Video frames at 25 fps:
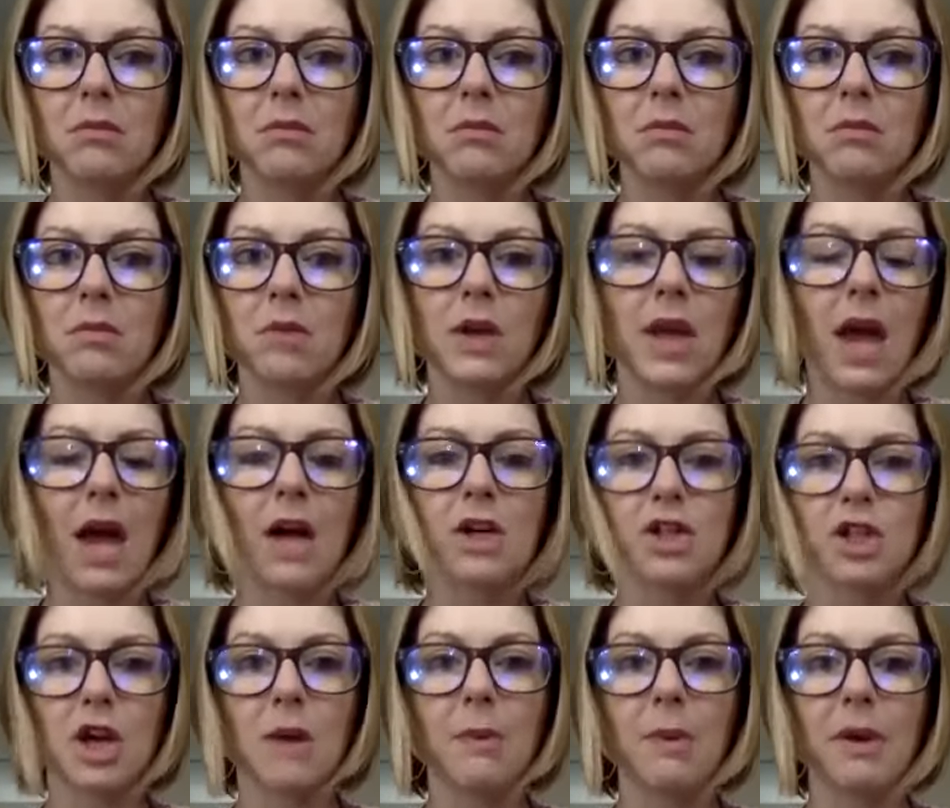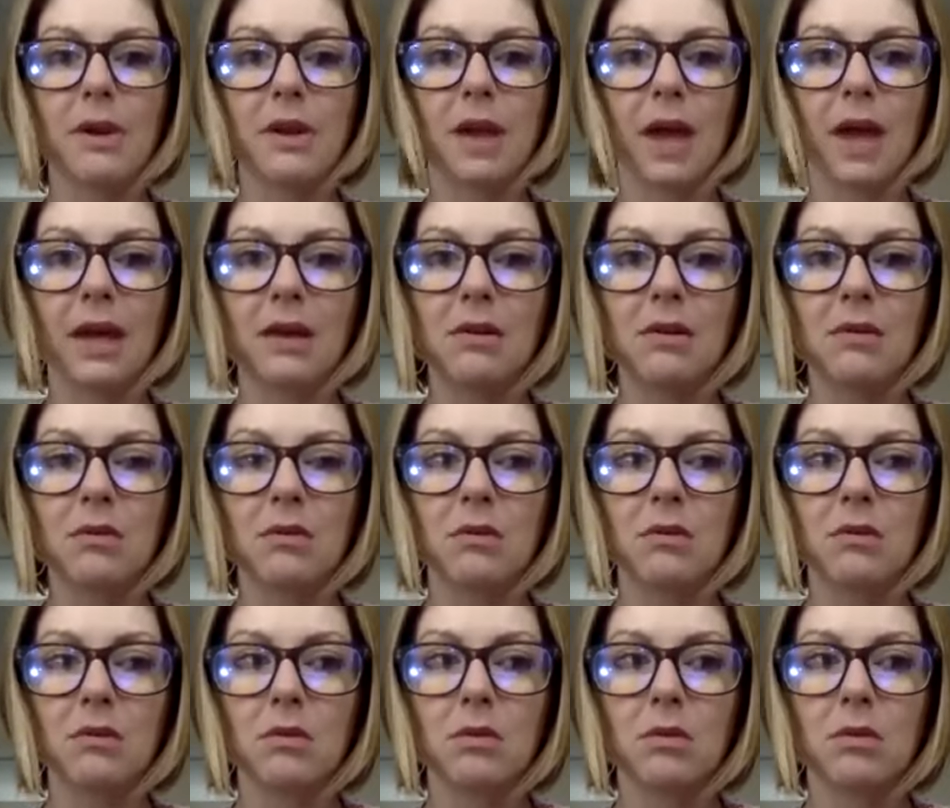Well, yeah, I shop online.
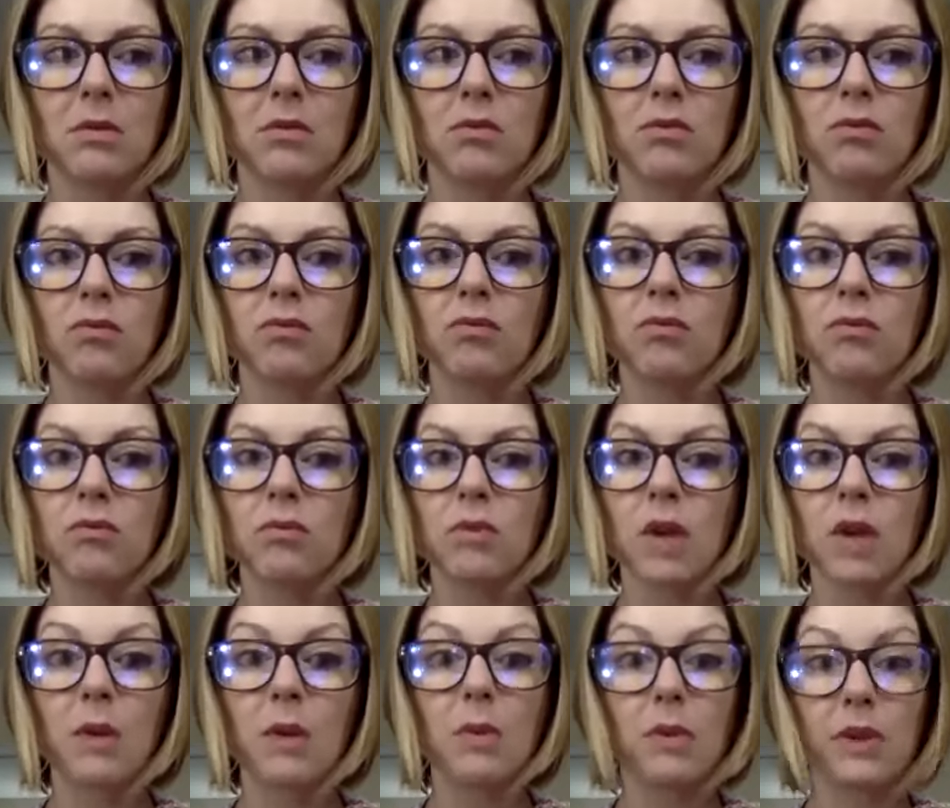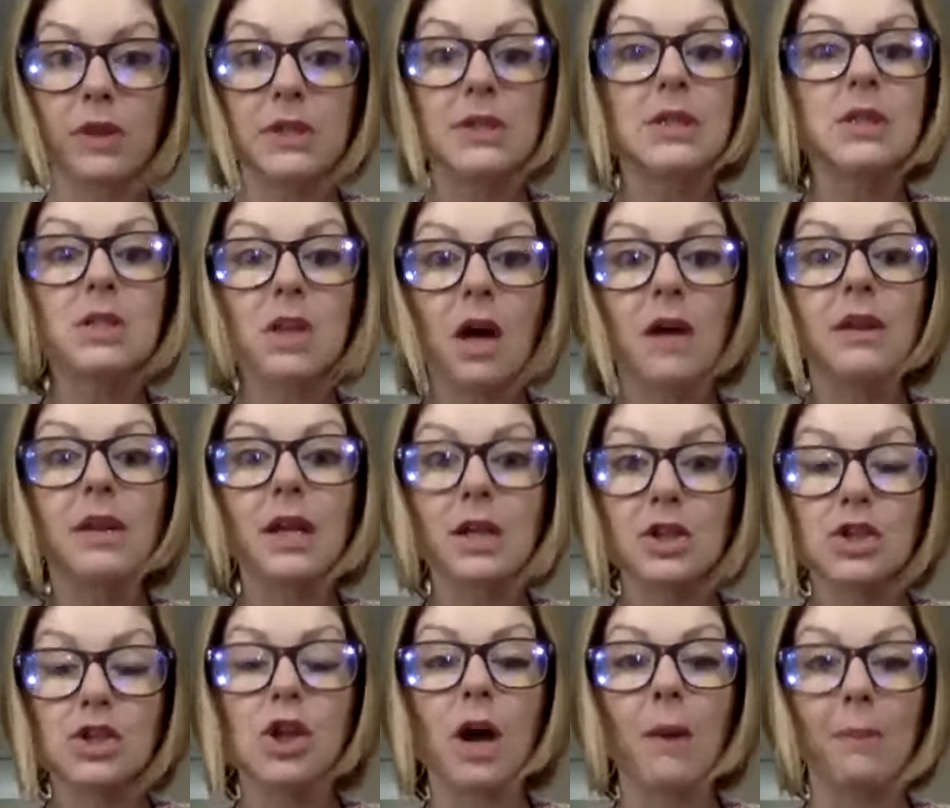Okay, well, this is
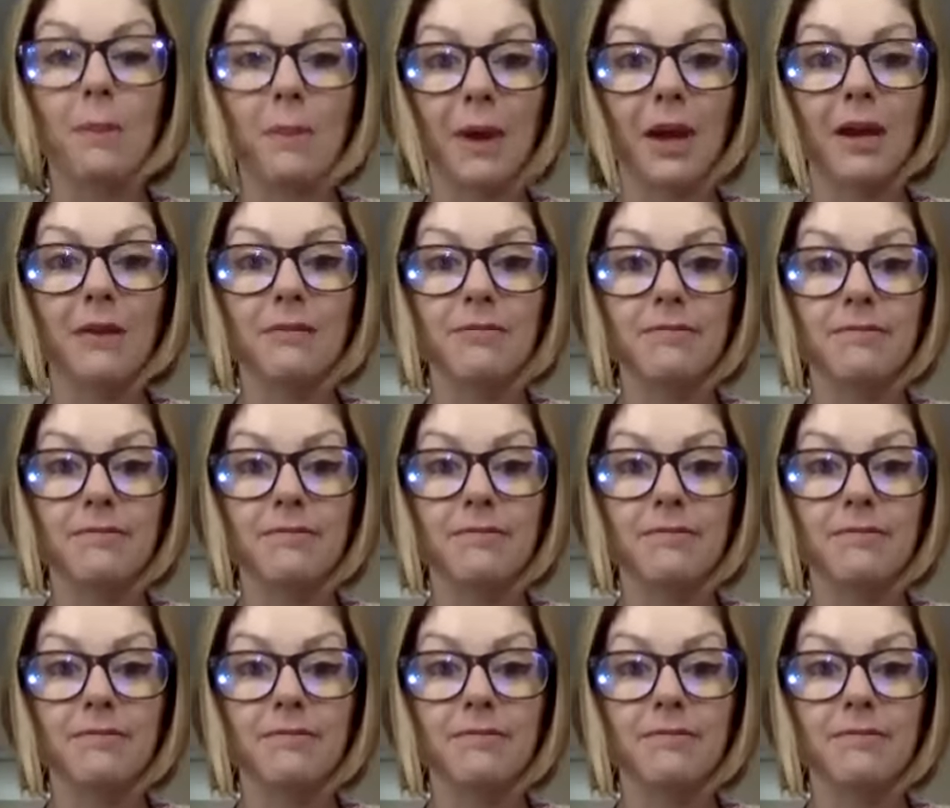online shopping.